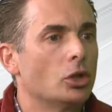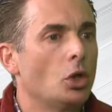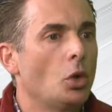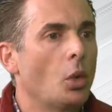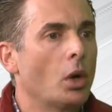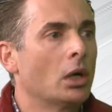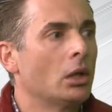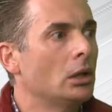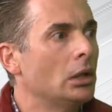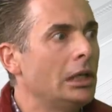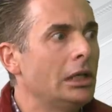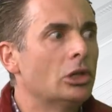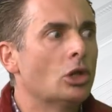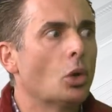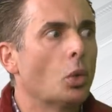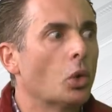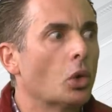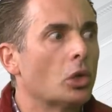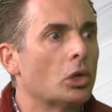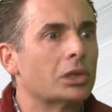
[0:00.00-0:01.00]
You want to lead the
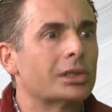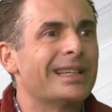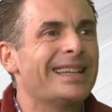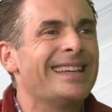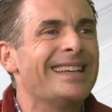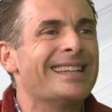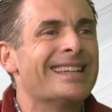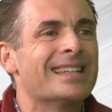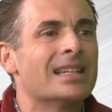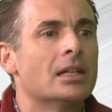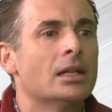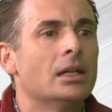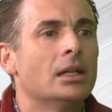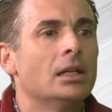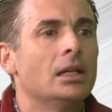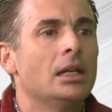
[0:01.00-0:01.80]
world in,